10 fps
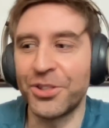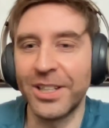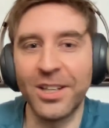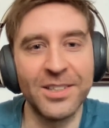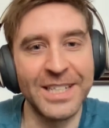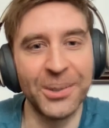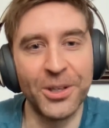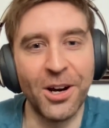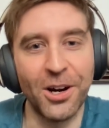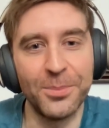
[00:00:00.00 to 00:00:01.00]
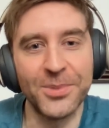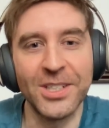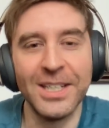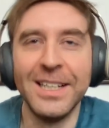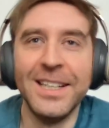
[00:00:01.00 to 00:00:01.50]
trying to cut out carbs
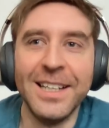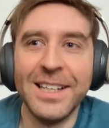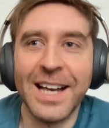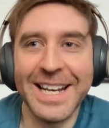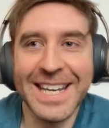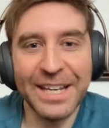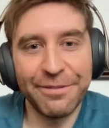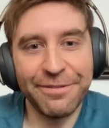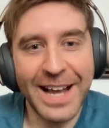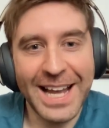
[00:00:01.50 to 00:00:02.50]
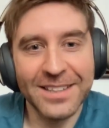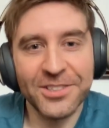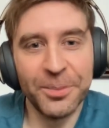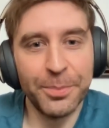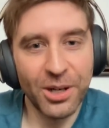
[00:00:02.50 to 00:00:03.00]
and eat fat
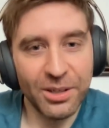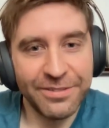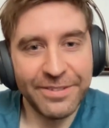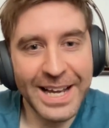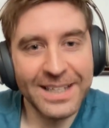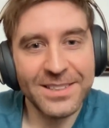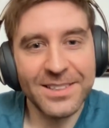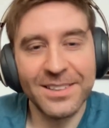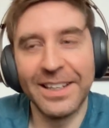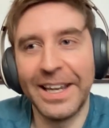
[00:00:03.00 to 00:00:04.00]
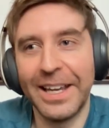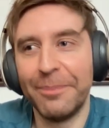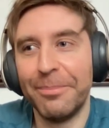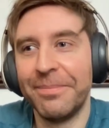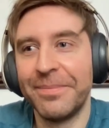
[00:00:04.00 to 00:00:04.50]
to burn fat.
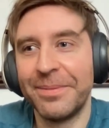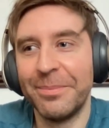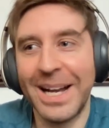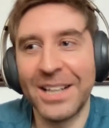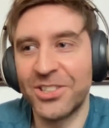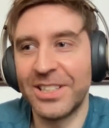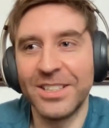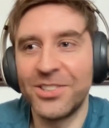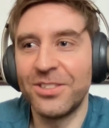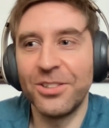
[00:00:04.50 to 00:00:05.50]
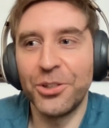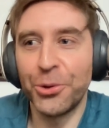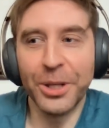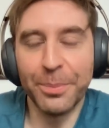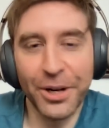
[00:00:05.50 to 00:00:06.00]
But actually, you're only
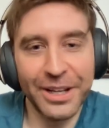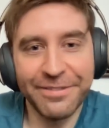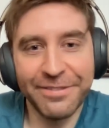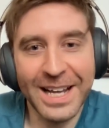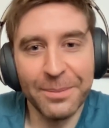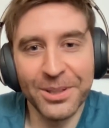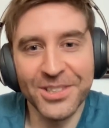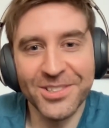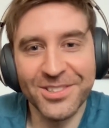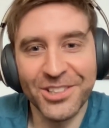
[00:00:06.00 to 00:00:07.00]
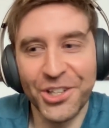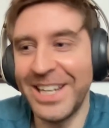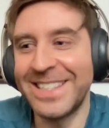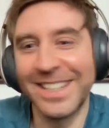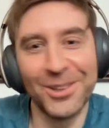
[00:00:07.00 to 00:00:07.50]
burning fat because you're
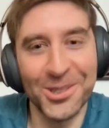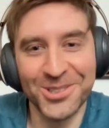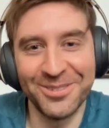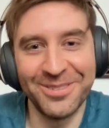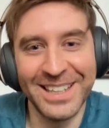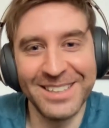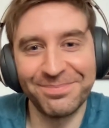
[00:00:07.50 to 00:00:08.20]
eating lots of fat.